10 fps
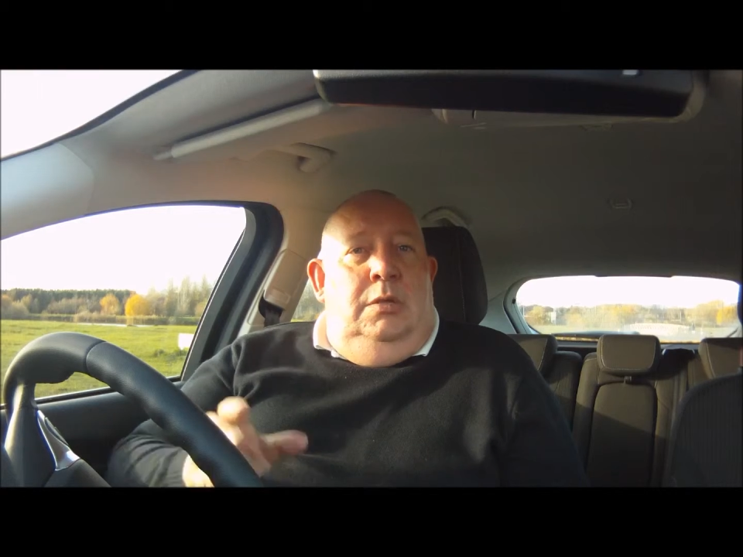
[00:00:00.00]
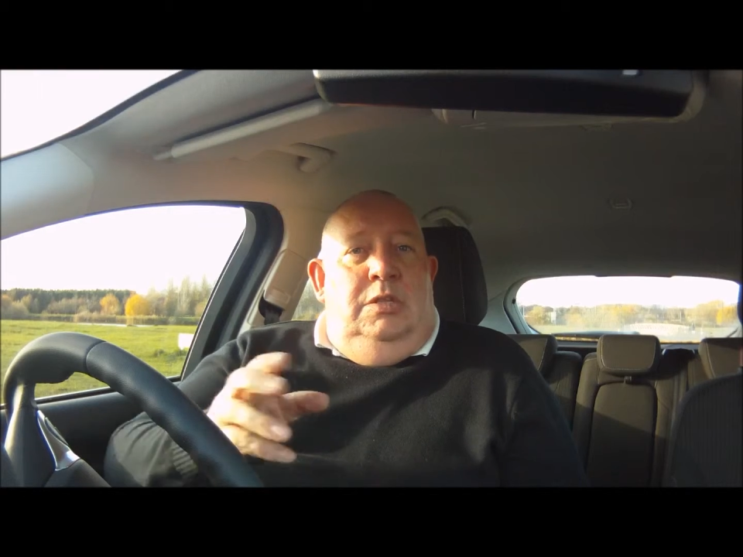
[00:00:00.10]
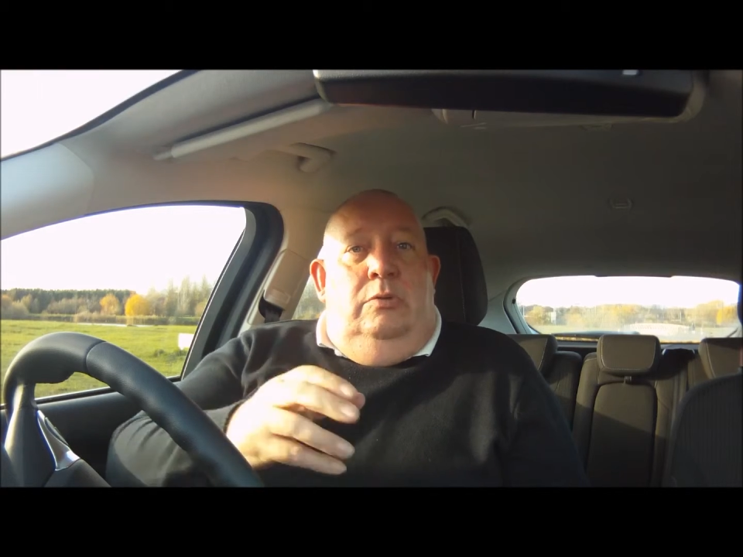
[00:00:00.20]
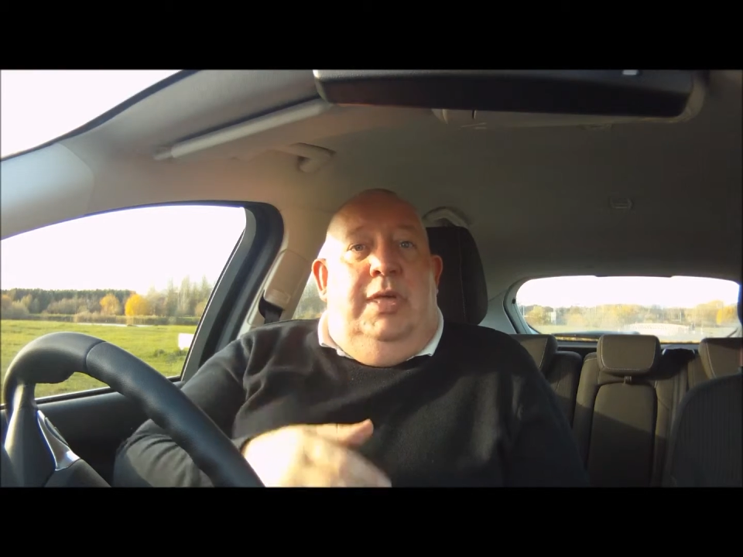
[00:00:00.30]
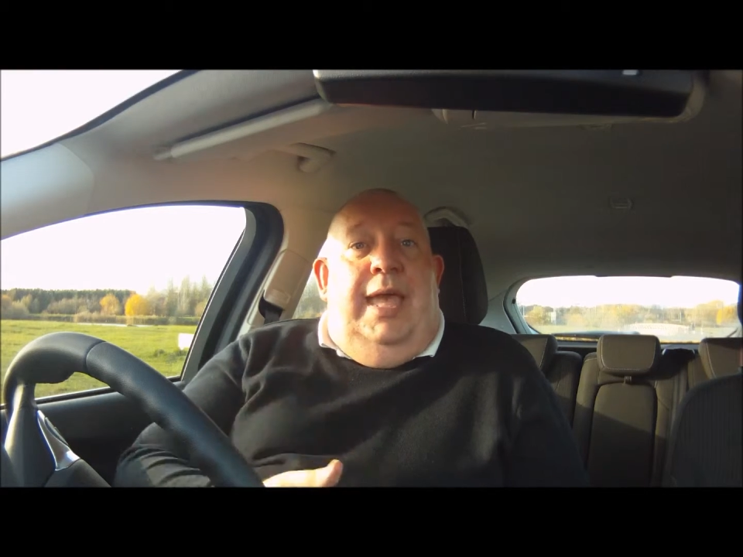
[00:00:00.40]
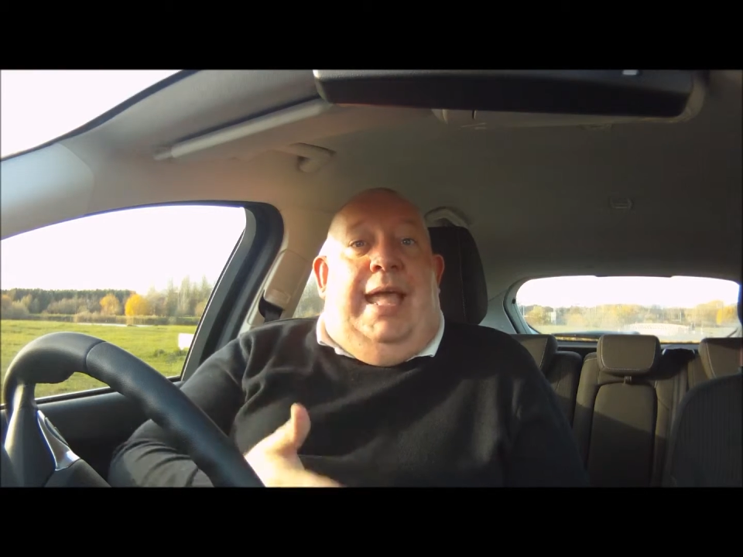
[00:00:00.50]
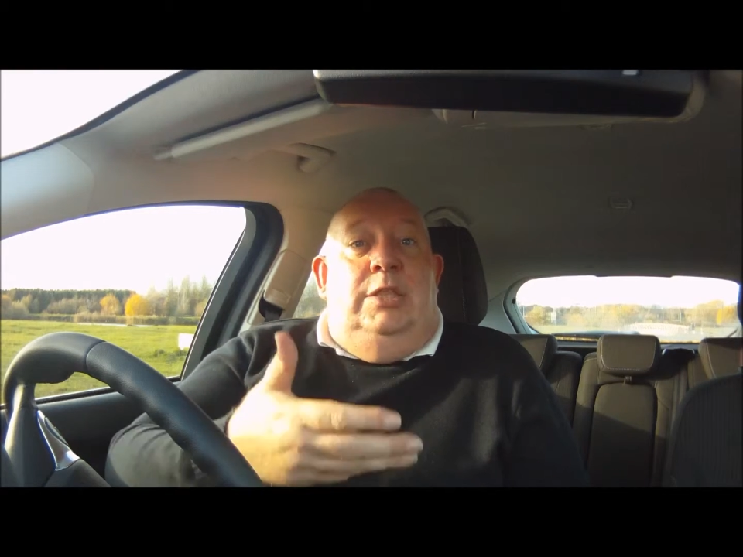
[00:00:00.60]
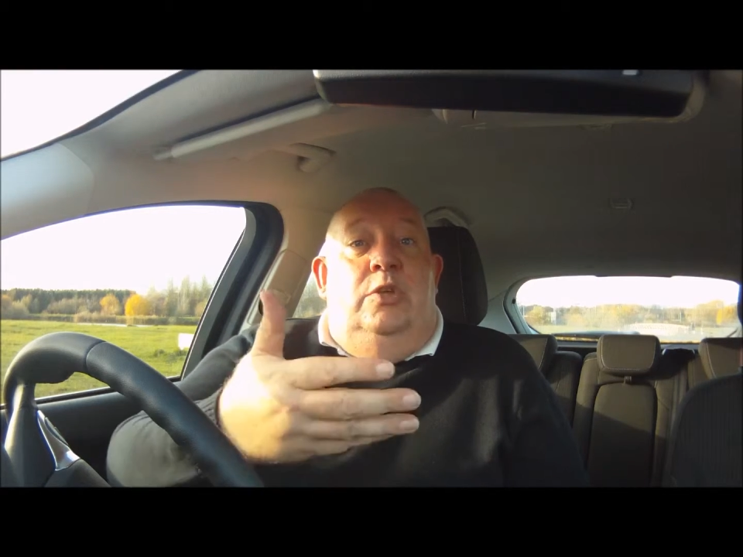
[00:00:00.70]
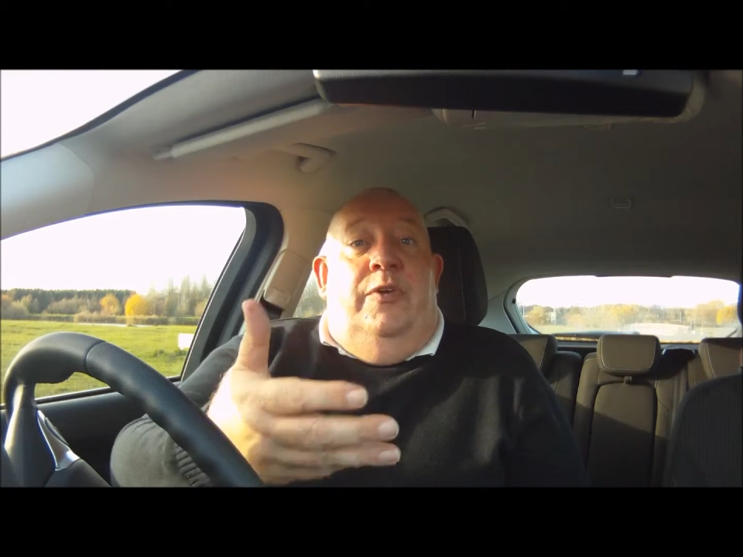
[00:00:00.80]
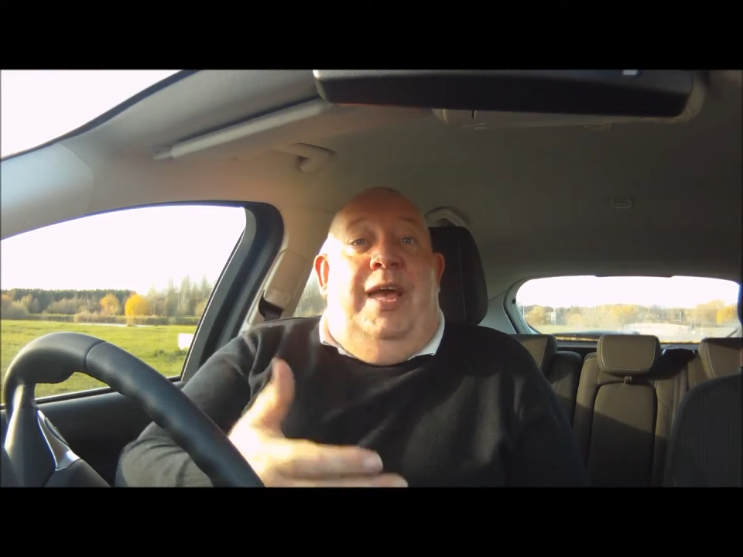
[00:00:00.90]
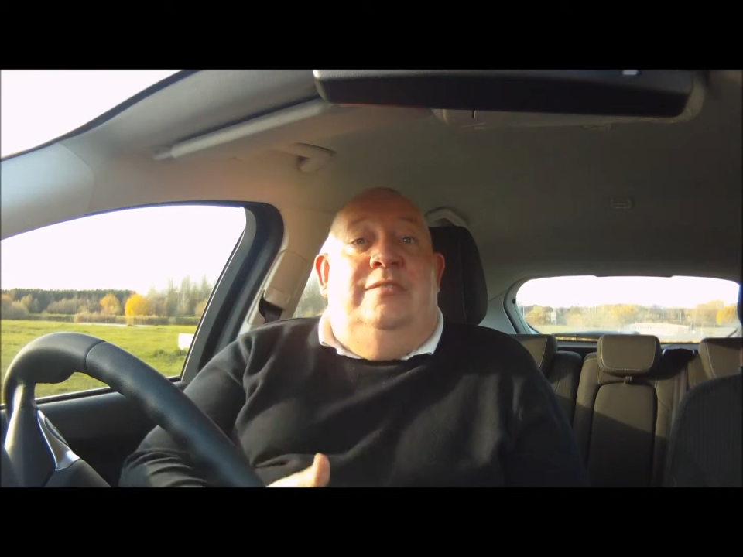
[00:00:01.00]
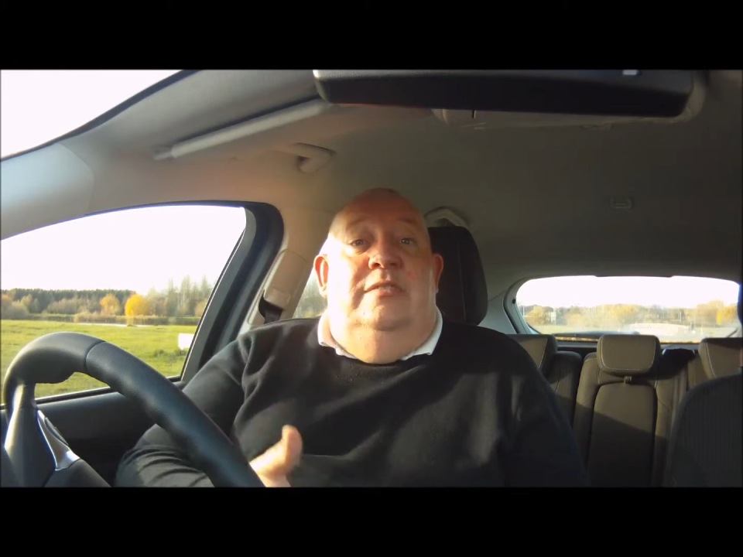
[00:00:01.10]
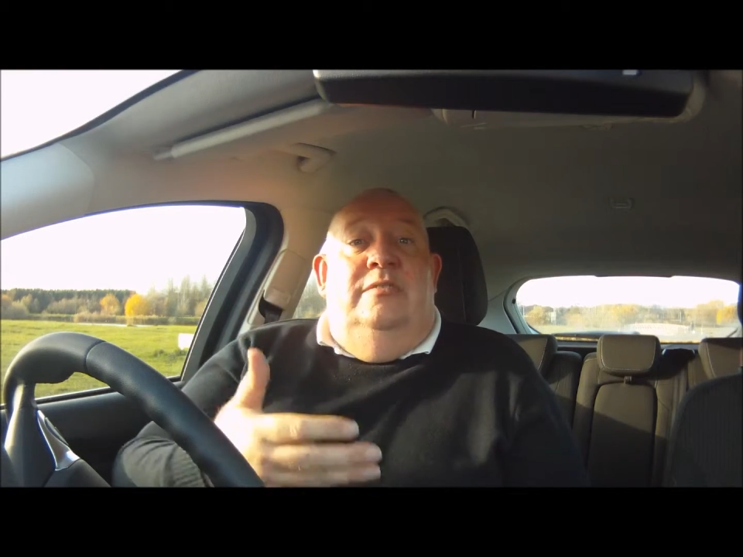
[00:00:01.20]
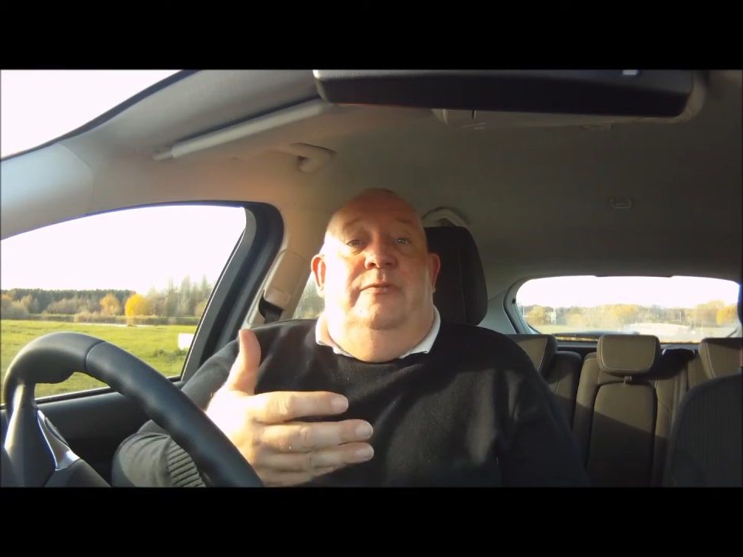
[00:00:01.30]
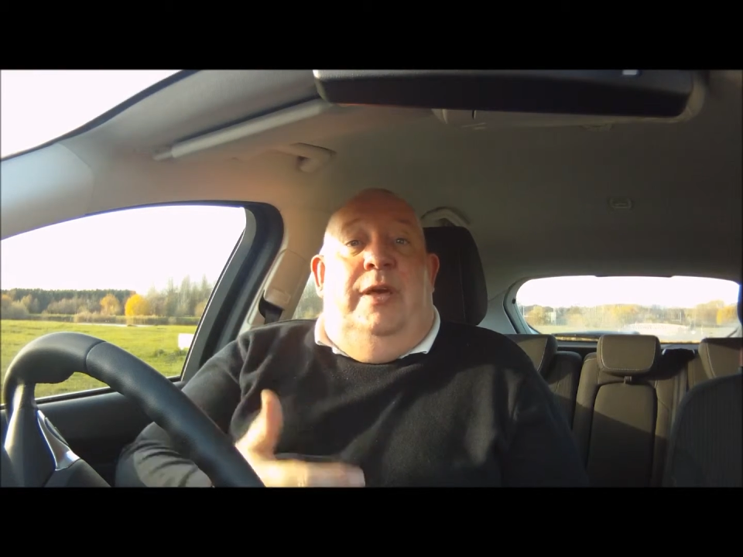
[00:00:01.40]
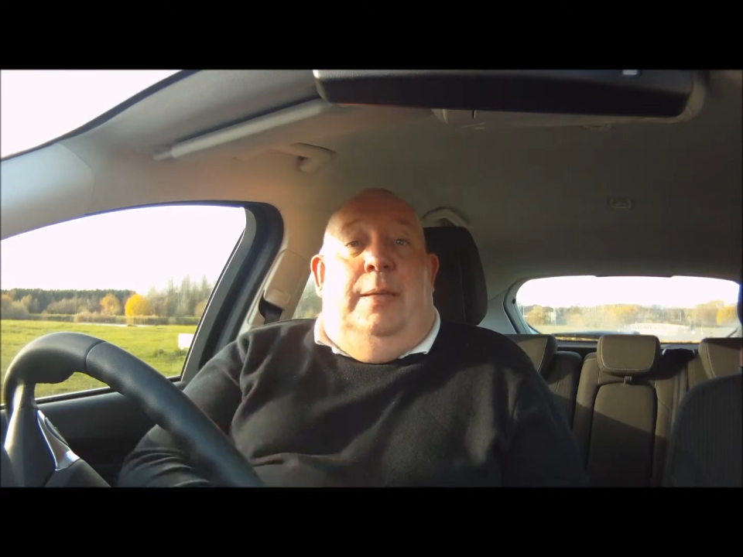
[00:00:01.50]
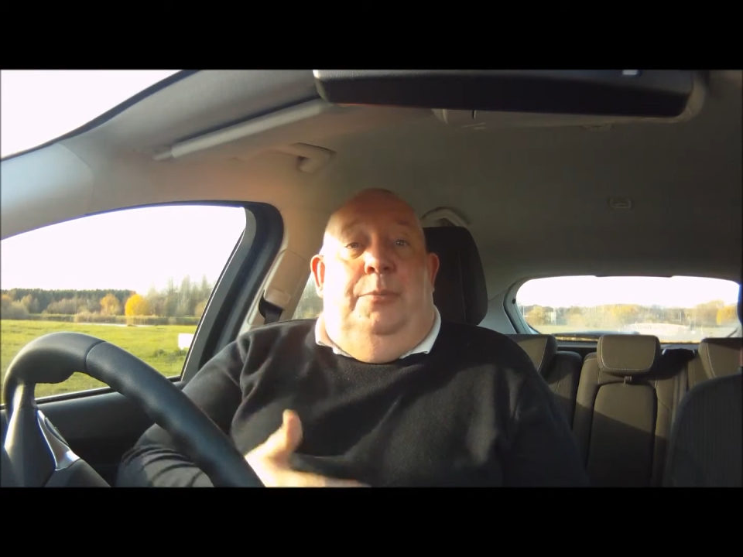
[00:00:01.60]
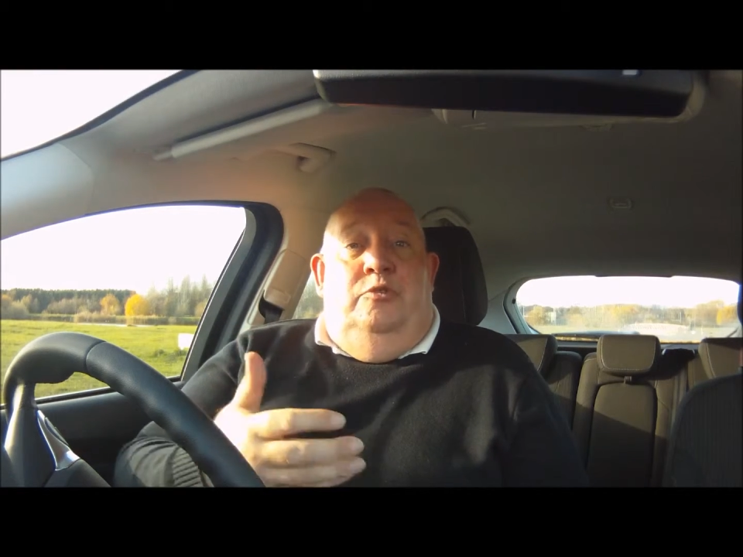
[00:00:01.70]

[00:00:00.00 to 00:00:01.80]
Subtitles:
So again, you've had to develop